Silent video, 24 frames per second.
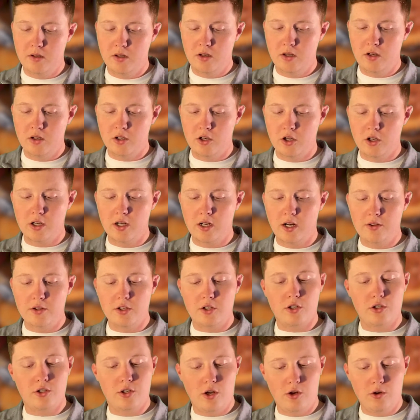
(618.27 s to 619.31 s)
Cook it on the
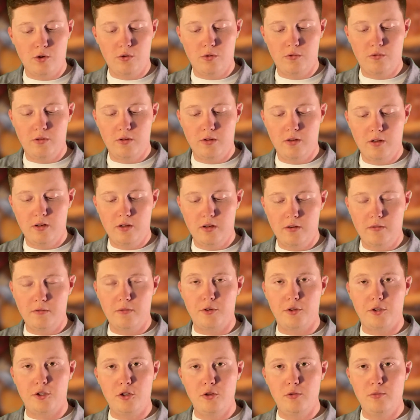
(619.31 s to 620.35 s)
stove for
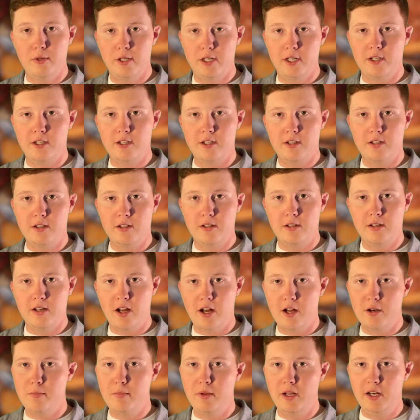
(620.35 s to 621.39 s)
2 minutes
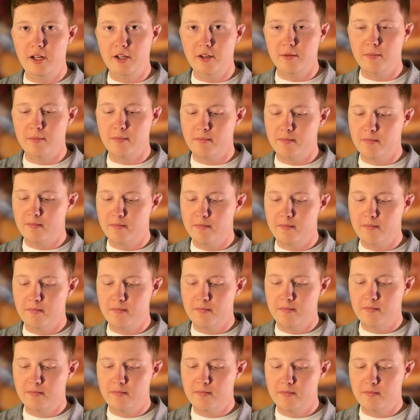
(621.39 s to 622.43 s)
on medium.
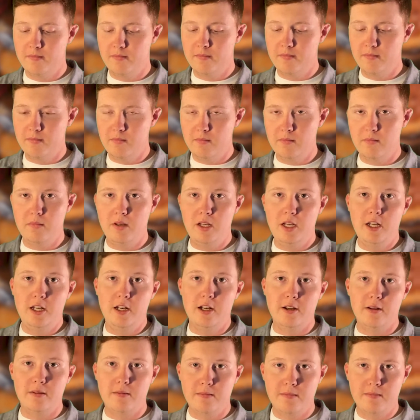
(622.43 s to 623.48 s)
Eat it.
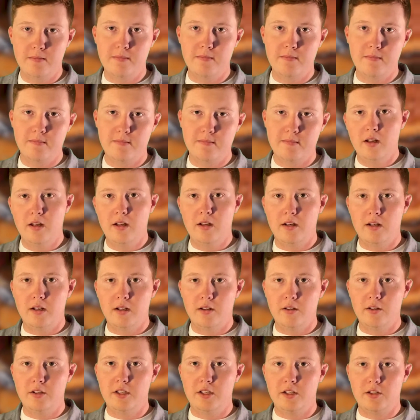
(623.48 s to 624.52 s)

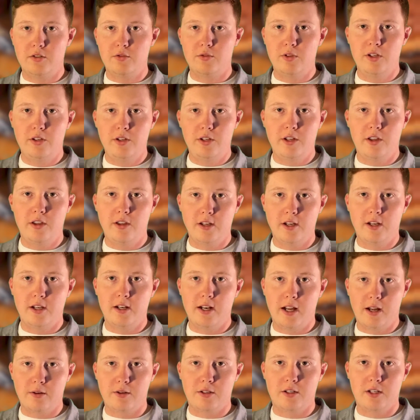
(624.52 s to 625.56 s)
Leah's really thinking
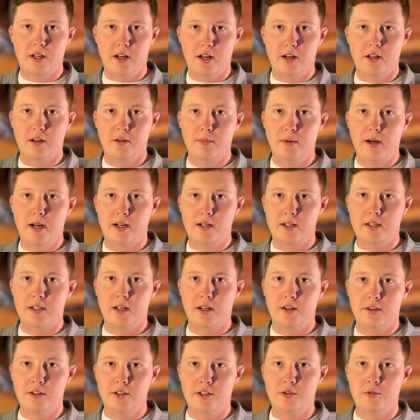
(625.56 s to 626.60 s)
outside of the box on
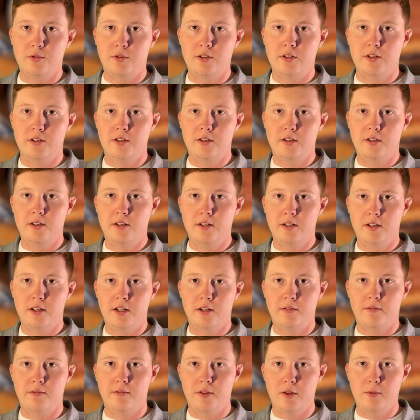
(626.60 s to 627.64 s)
this one.
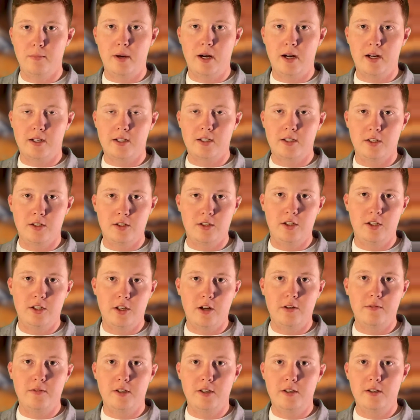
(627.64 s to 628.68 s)
If the box is the
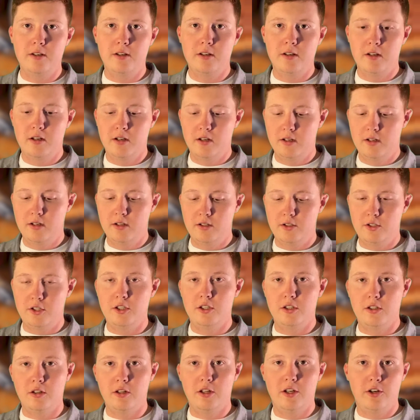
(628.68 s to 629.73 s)
oven,
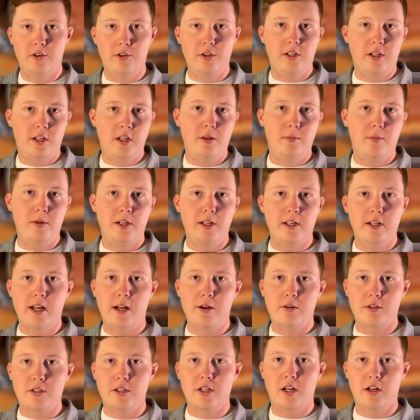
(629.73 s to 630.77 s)
she's literally keeping it
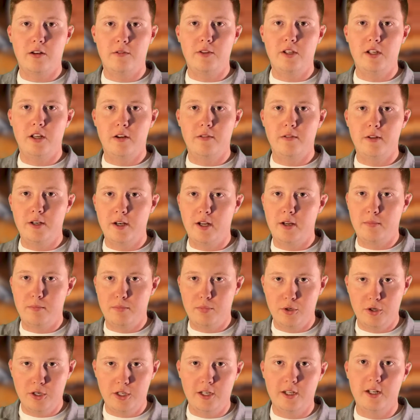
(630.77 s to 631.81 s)
outside of the oven and
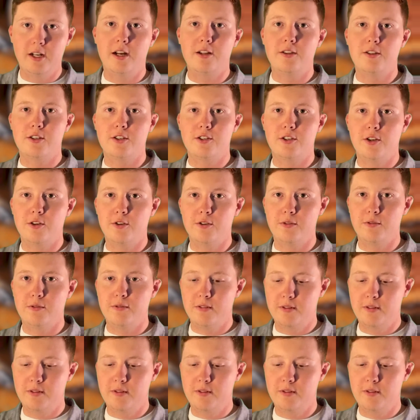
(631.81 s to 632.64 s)
putting it on the stove.